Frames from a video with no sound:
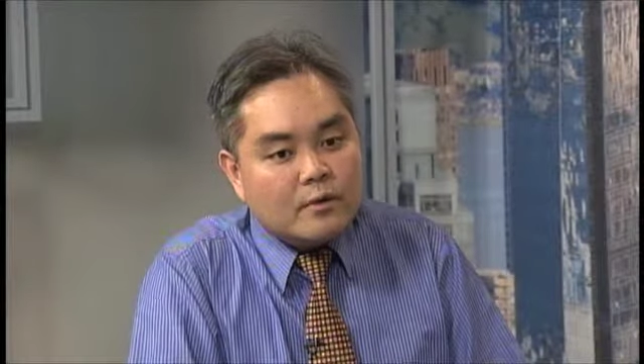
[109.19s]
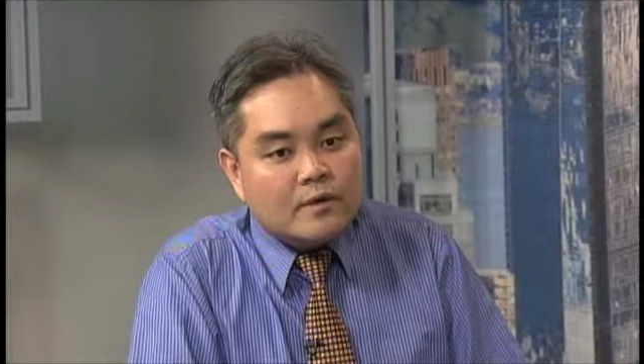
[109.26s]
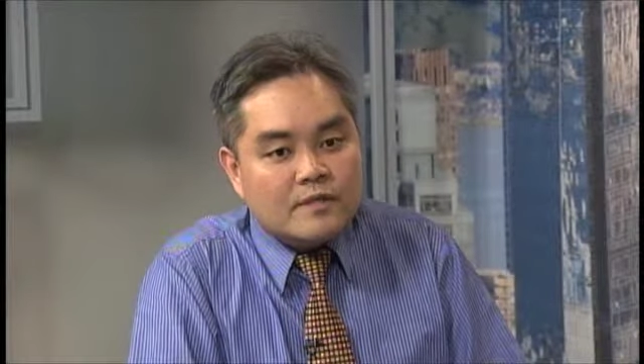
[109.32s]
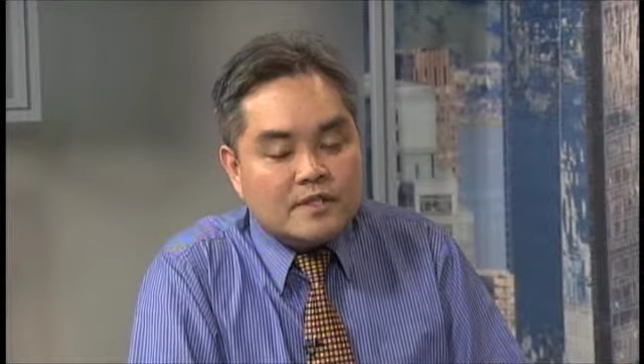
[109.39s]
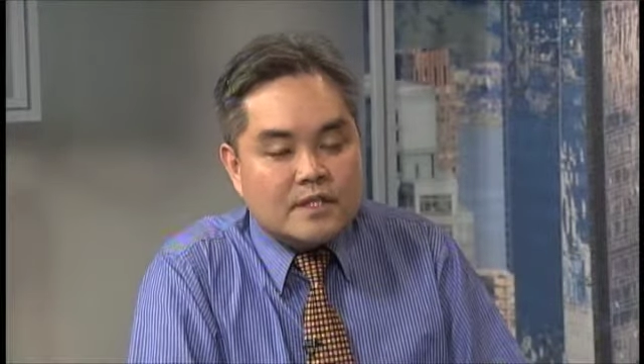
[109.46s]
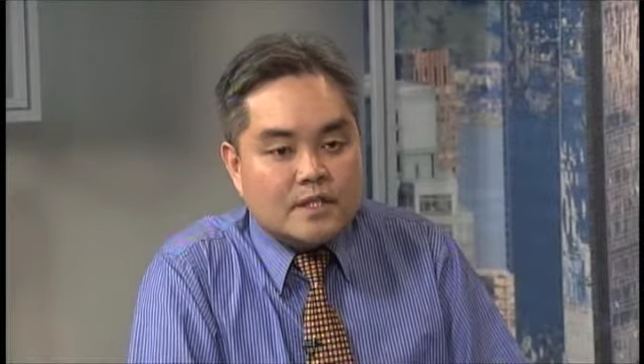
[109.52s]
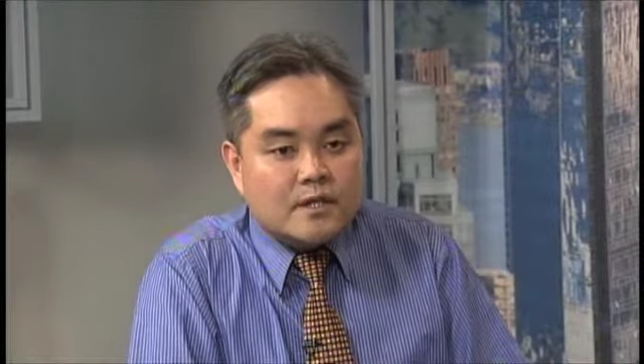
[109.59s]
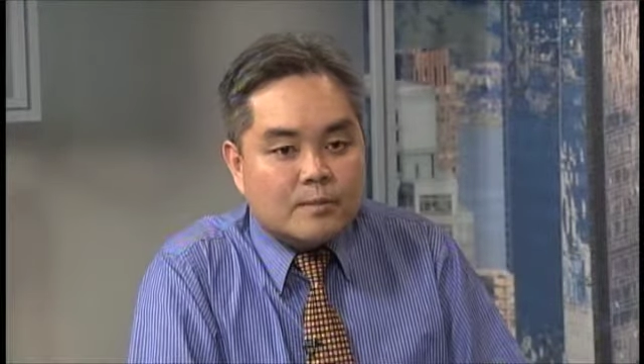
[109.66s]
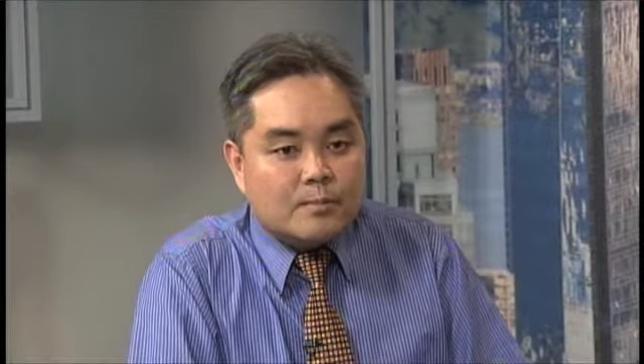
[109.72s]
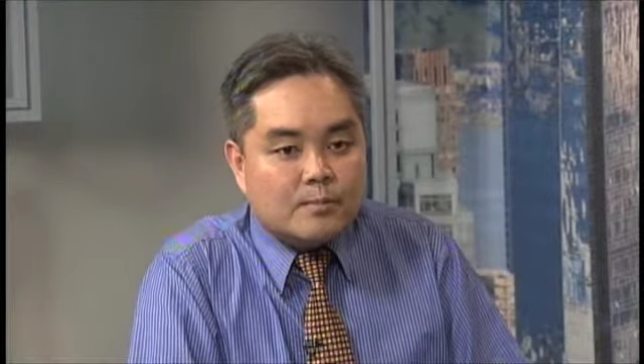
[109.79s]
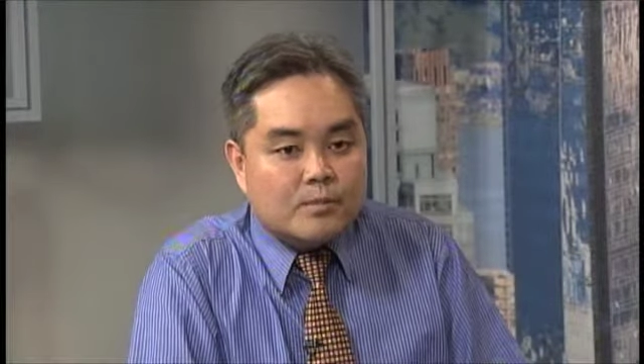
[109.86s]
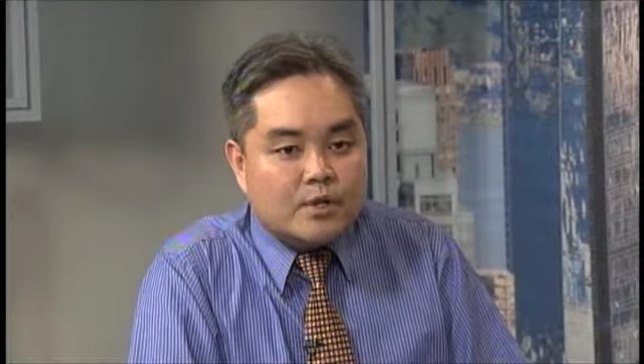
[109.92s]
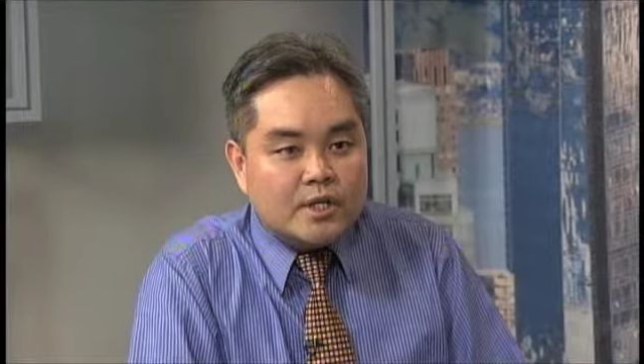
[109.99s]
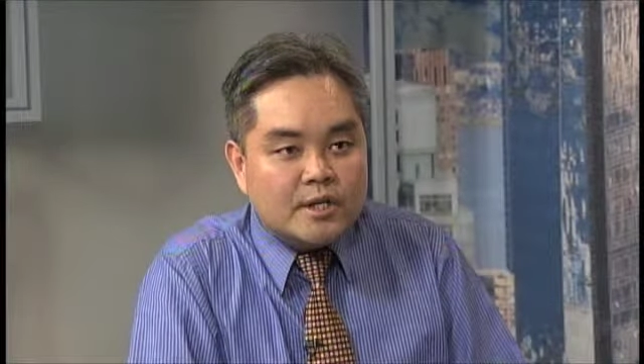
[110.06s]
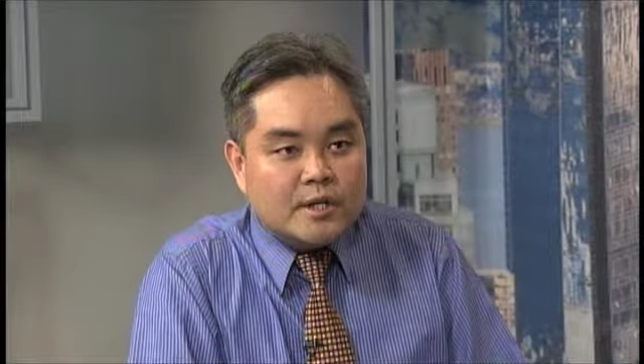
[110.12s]
we've seen a
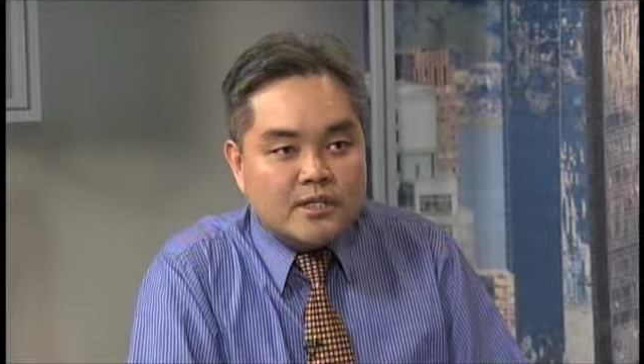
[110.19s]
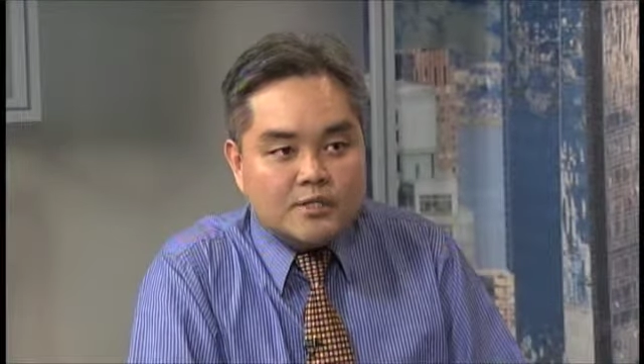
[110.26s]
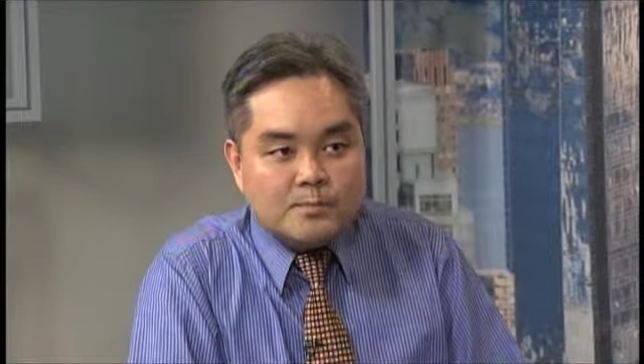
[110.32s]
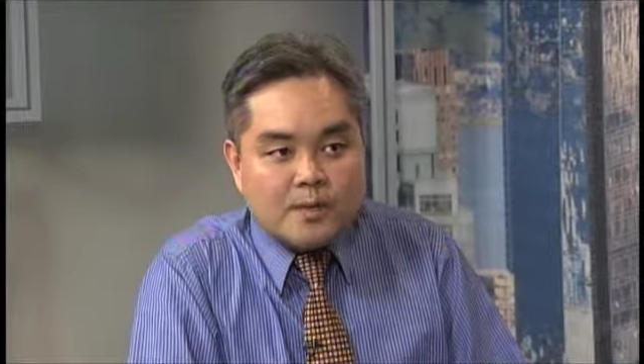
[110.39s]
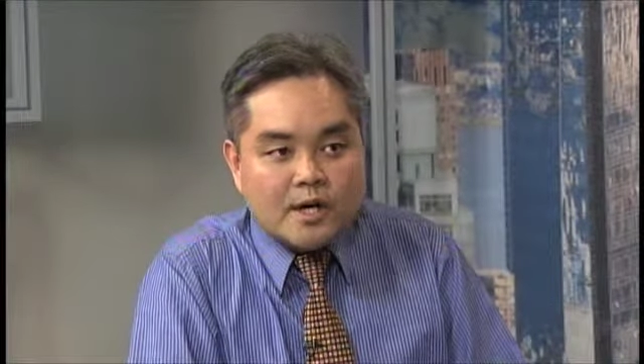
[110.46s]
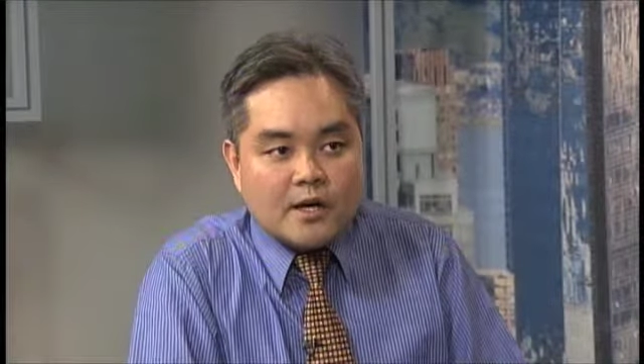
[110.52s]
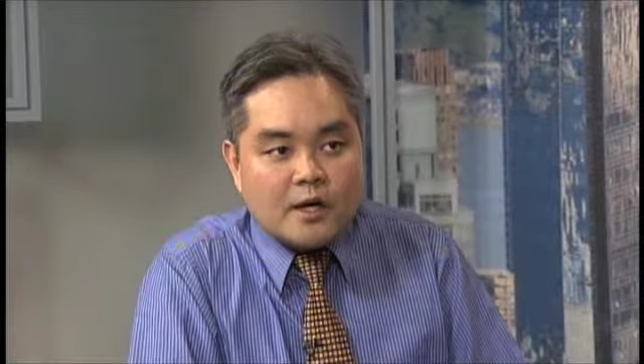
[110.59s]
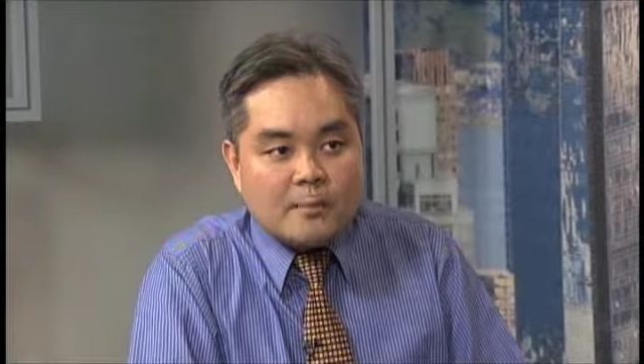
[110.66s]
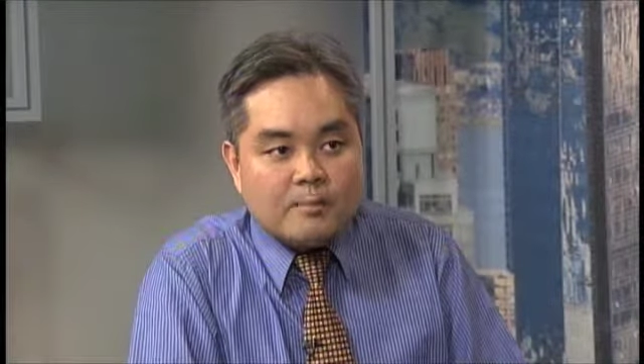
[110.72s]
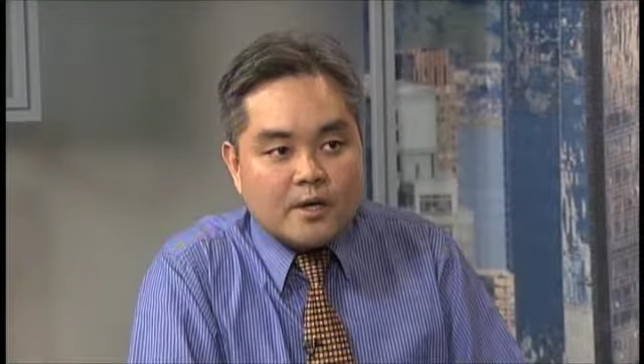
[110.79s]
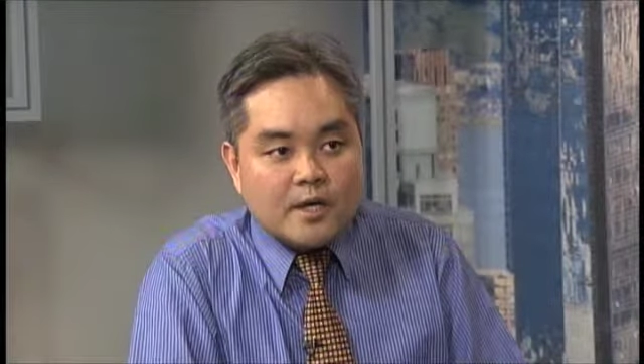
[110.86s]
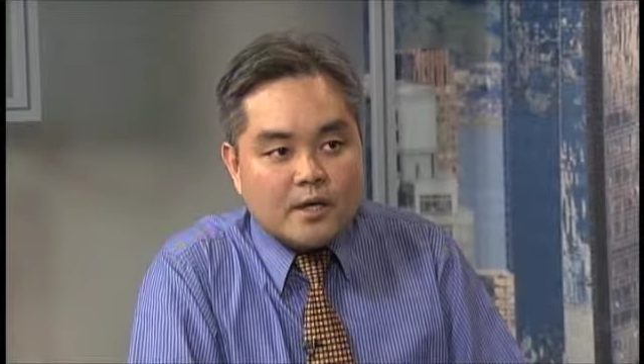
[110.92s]
pretty nice pickup